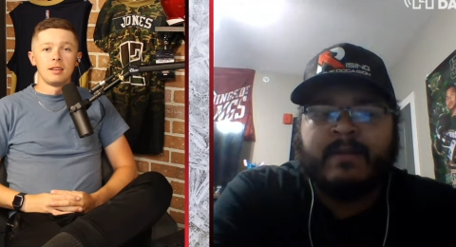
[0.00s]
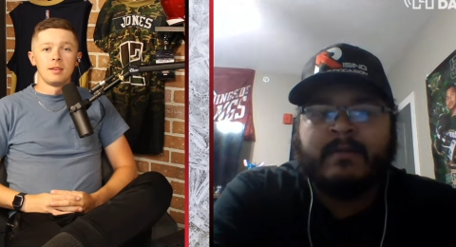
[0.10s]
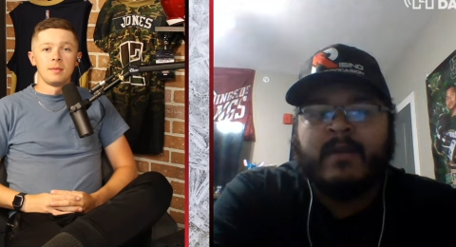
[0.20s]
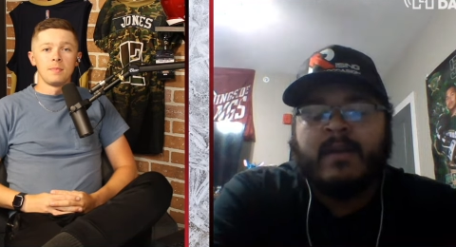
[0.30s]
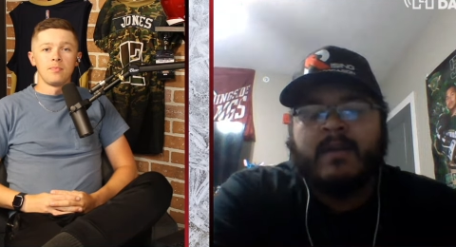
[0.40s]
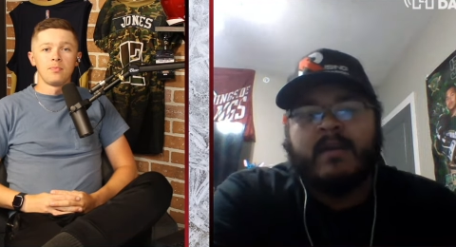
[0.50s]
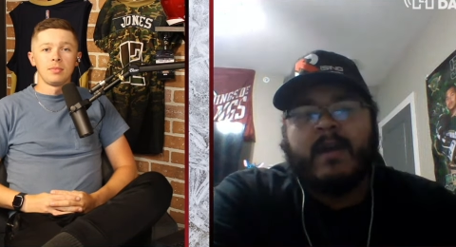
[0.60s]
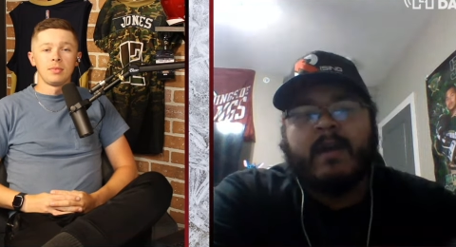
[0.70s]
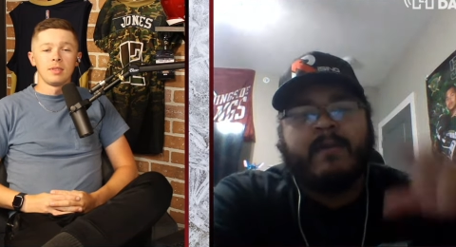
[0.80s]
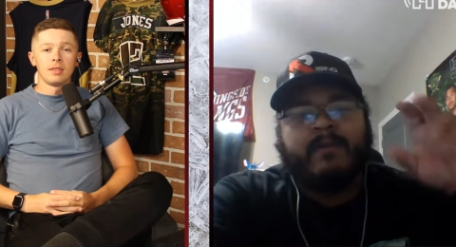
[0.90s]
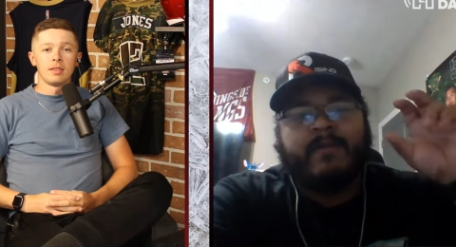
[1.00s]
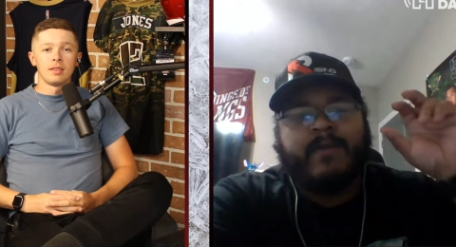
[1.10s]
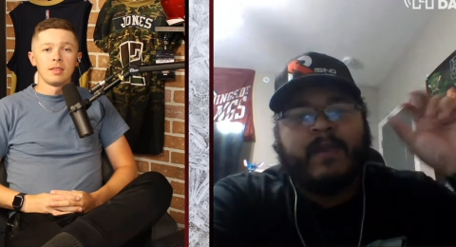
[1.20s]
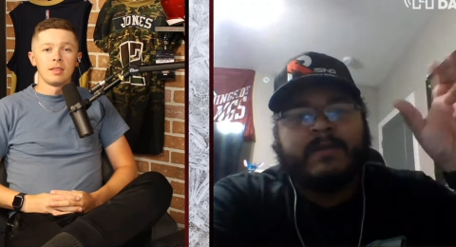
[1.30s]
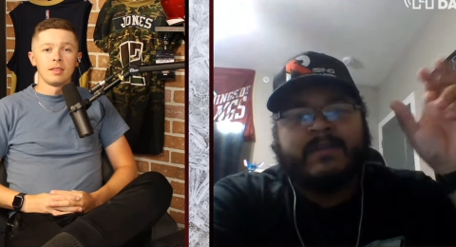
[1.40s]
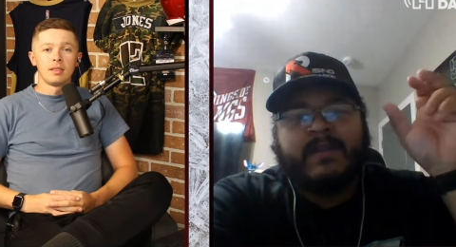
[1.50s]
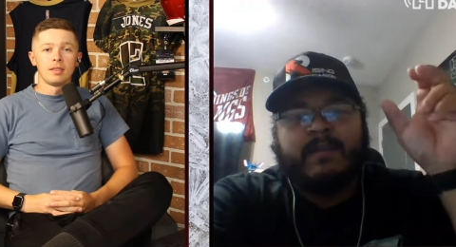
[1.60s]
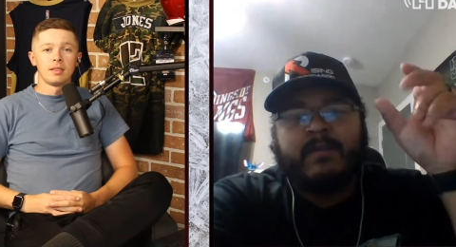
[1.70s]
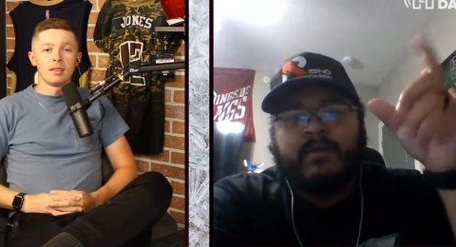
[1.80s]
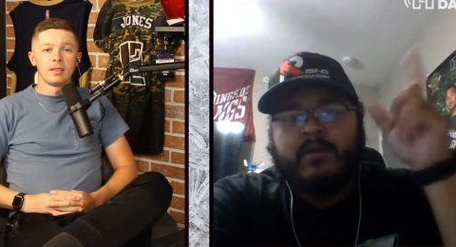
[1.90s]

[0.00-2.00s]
Speaker 1: and I mean, they just take the